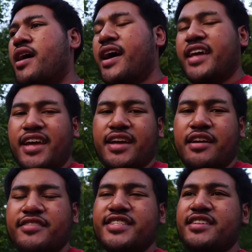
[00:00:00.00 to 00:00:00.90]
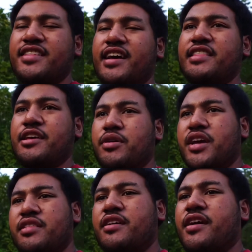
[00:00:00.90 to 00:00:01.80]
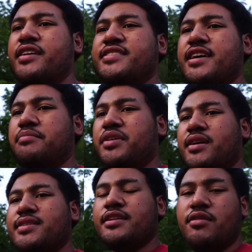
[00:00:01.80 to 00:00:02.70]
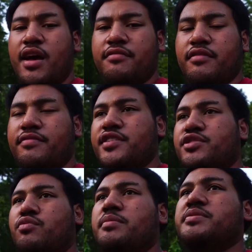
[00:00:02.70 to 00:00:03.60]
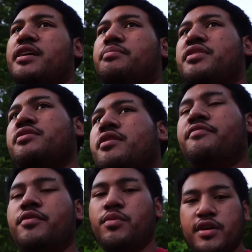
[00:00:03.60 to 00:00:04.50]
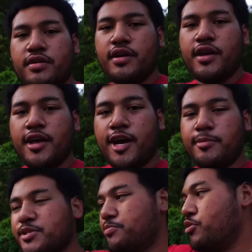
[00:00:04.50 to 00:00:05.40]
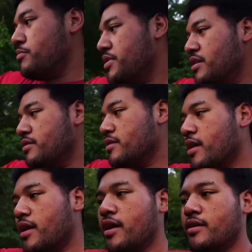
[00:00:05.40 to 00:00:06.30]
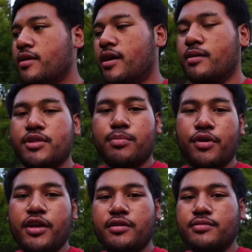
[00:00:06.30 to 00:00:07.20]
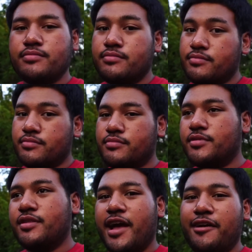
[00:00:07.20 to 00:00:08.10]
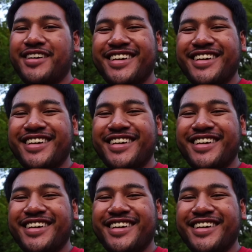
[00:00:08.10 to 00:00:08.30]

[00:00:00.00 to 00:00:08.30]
I can't guarantee that they'll get there ASAP because I don't have an official website. But, you know, if you want to help support me and the brand, look out.